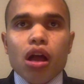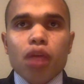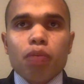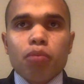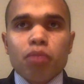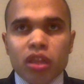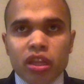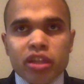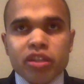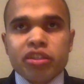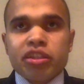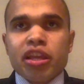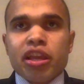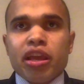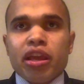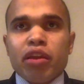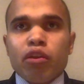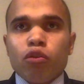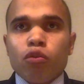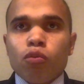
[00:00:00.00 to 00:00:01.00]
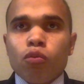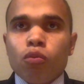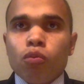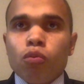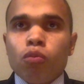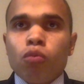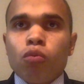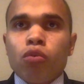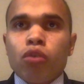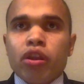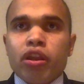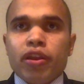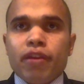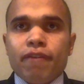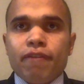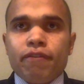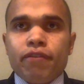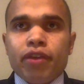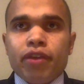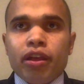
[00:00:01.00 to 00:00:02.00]
Melince would
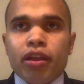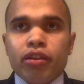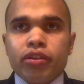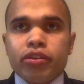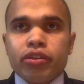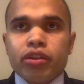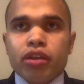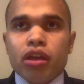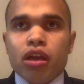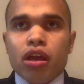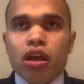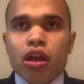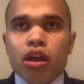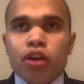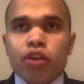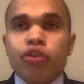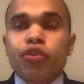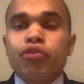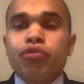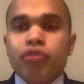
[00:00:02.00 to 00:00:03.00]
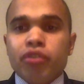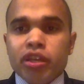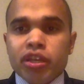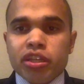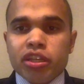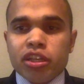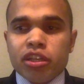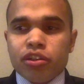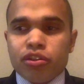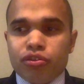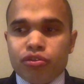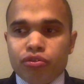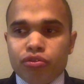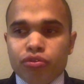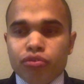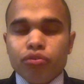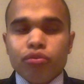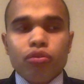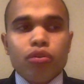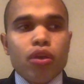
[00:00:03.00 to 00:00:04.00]
have felt a good reason
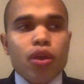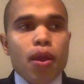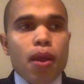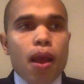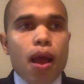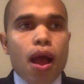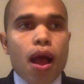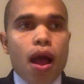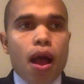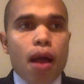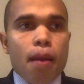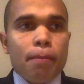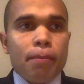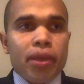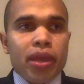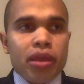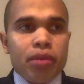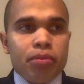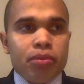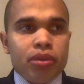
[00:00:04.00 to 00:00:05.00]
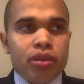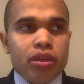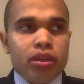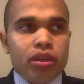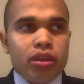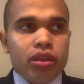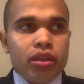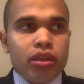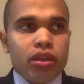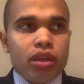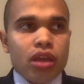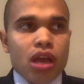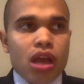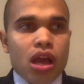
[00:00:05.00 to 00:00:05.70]
to maybe